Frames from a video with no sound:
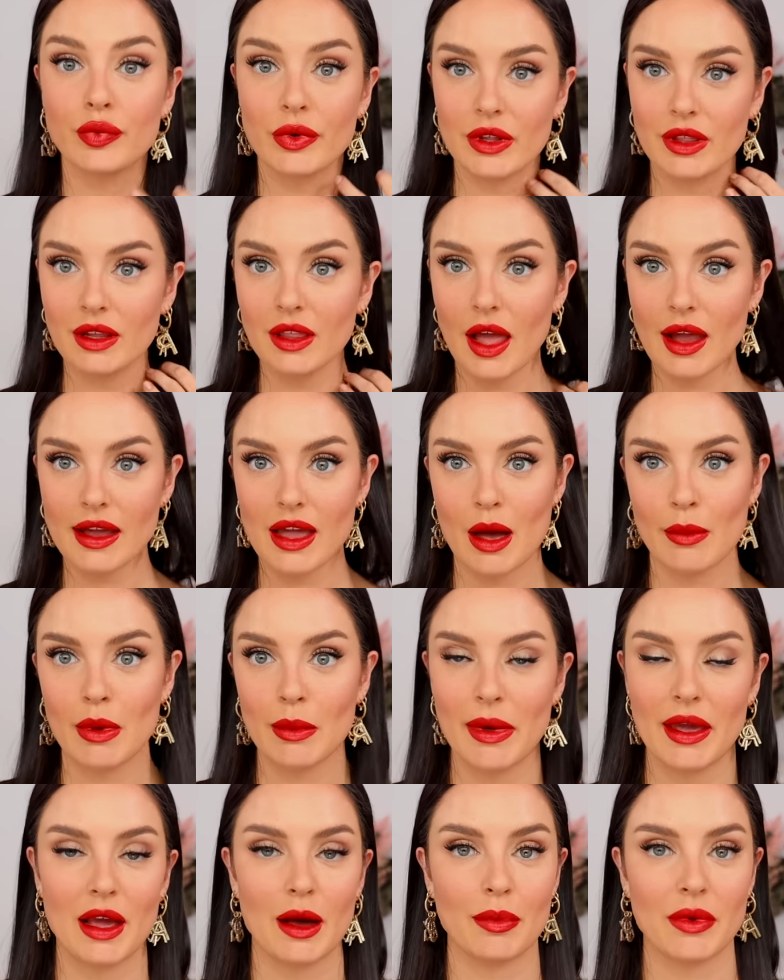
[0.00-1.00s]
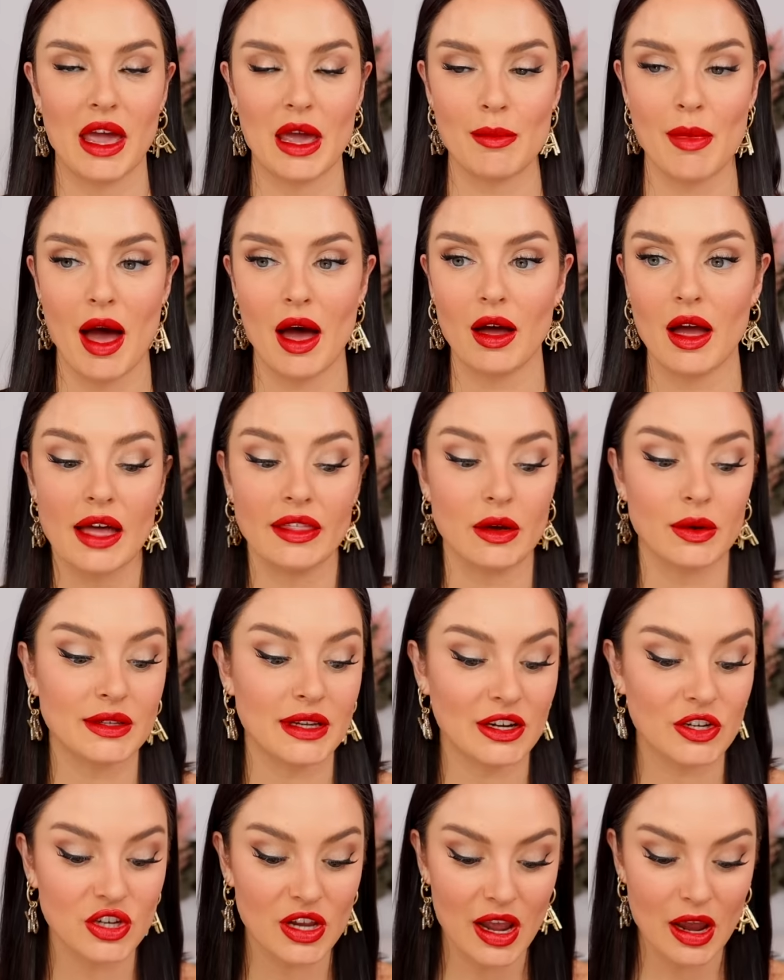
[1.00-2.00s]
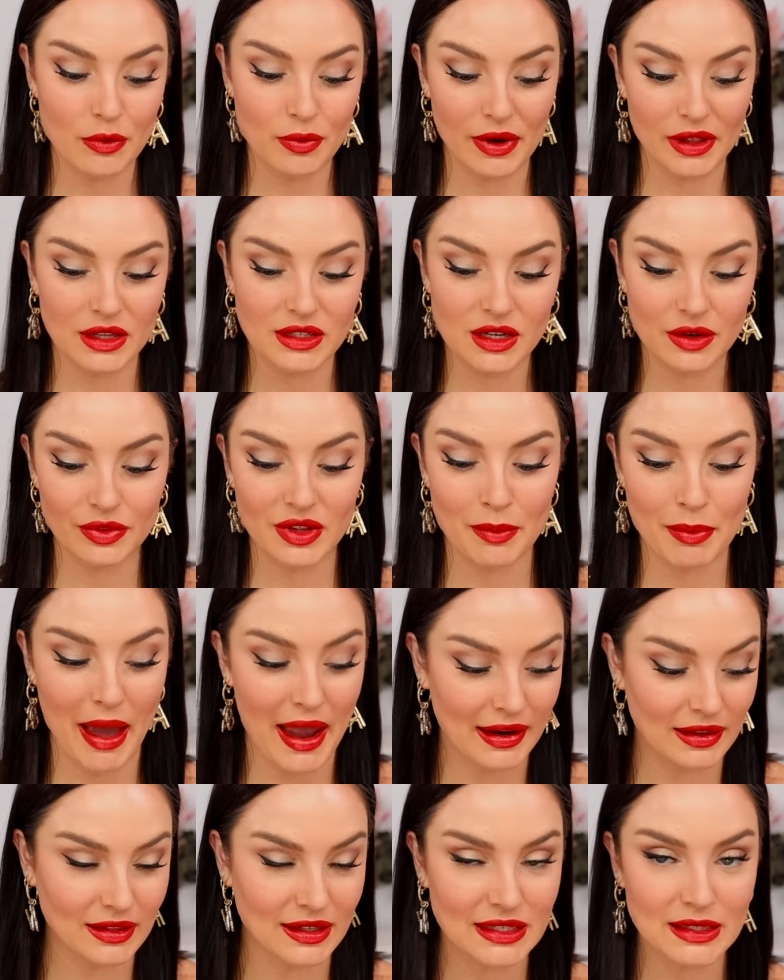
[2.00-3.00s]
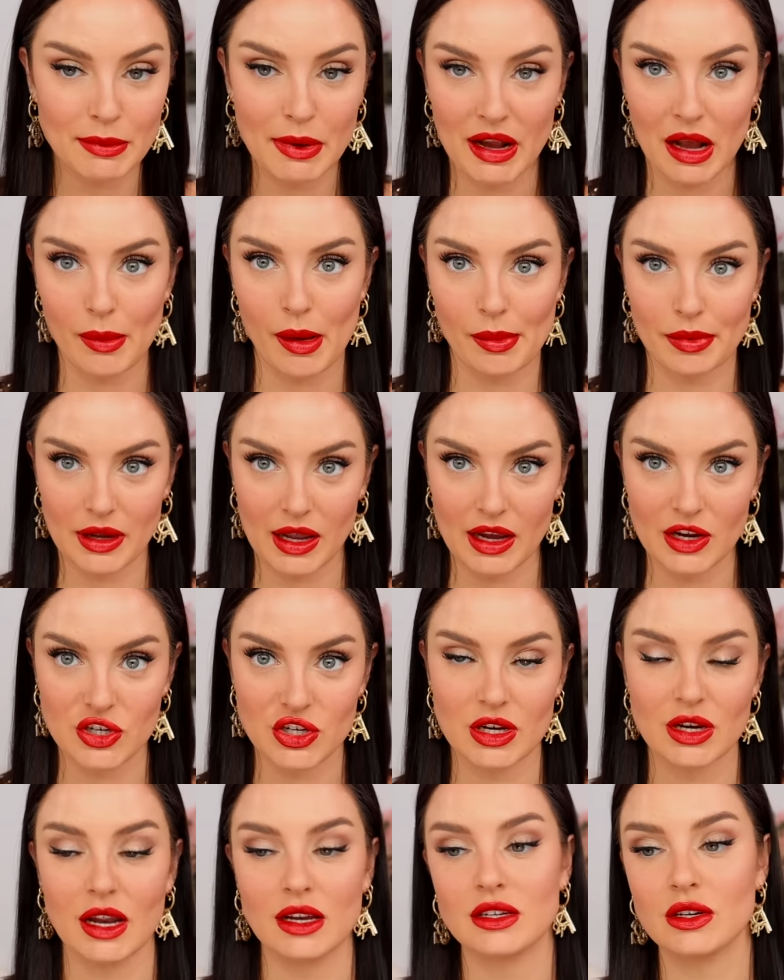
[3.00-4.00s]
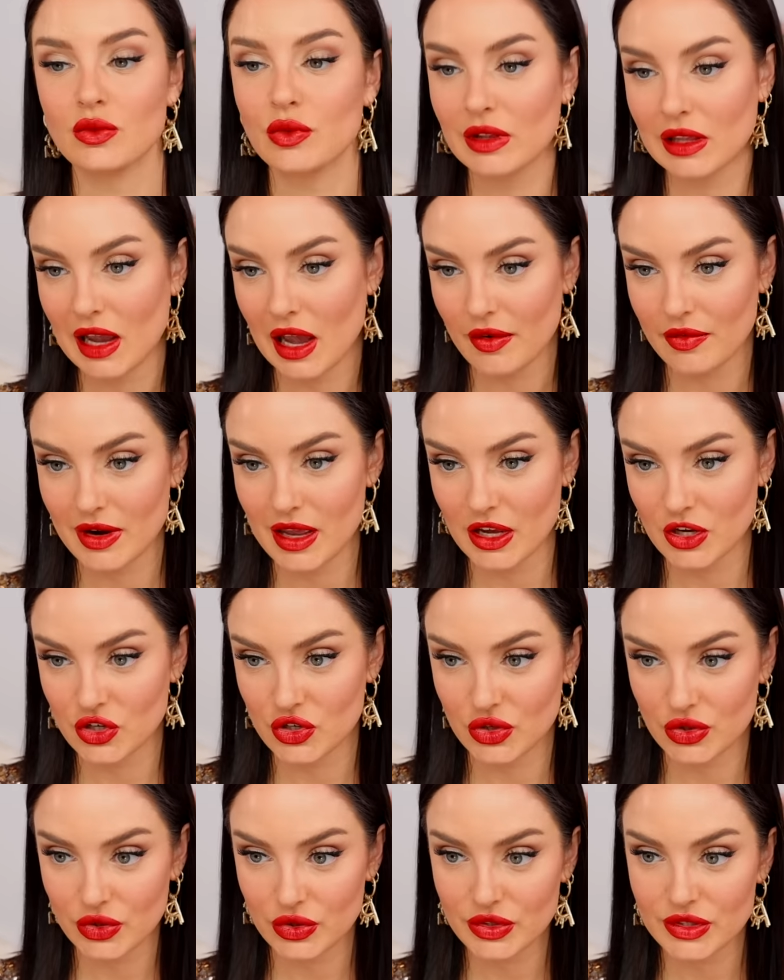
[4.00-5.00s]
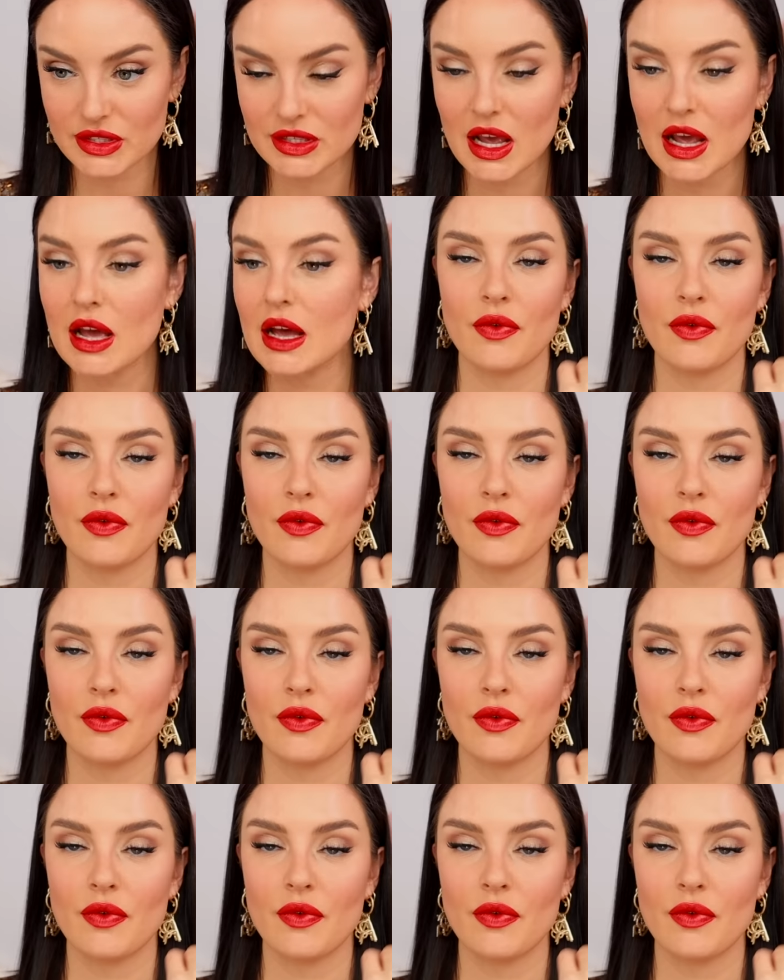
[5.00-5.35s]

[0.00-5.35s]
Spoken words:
really like how my makeup came out, and that was actually a relatively painless makeup application. I didn't really have any issues.